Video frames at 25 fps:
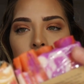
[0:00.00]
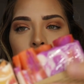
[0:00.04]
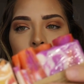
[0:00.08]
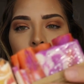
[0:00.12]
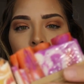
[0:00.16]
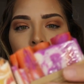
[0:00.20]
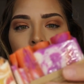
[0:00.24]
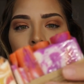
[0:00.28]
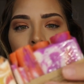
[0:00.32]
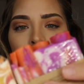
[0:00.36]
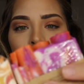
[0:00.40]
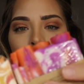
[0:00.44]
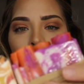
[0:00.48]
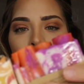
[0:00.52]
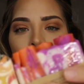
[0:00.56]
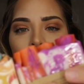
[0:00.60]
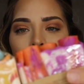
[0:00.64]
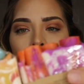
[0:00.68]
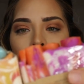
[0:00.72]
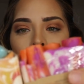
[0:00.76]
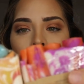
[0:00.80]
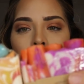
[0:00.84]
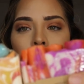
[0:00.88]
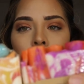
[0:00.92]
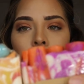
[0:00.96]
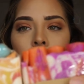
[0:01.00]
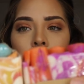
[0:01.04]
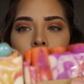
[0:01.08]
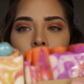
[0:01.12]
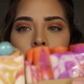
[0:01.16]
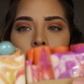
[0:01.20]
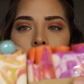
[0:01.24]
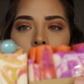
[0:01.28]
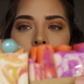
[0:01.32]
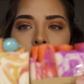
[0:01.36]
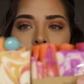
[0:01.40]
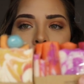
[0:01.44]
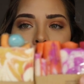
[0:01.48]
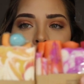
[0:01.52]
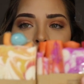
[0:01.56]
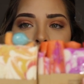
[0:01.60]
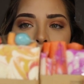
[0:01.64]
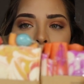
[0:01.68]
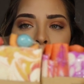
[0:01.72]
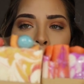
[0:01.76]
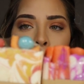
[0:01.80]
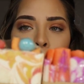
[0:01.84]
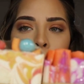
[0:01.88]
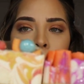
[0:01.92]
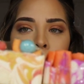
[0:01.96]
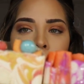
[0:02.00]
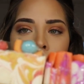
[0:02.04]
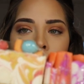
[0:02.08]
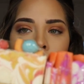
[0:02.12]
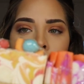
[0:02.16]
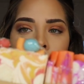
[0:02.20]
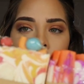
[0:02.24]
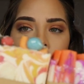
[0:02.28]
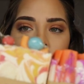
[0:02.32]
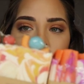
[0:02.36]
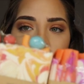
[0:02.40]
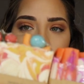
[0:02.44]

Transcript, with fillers: The cute little soaps.